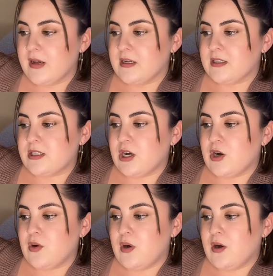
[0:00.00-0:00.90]

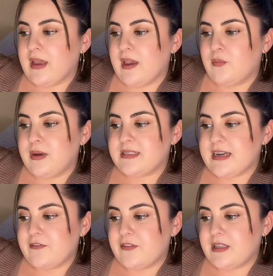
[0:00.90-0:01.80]
So, okay, we
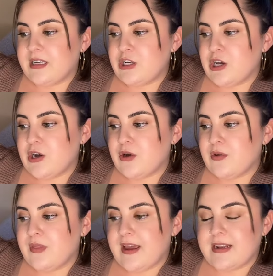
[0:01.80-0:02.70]
definitely
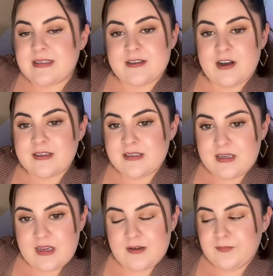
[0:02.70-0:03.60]
know that it's not
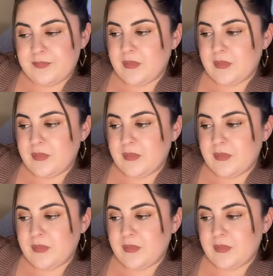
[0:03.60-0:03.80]
C.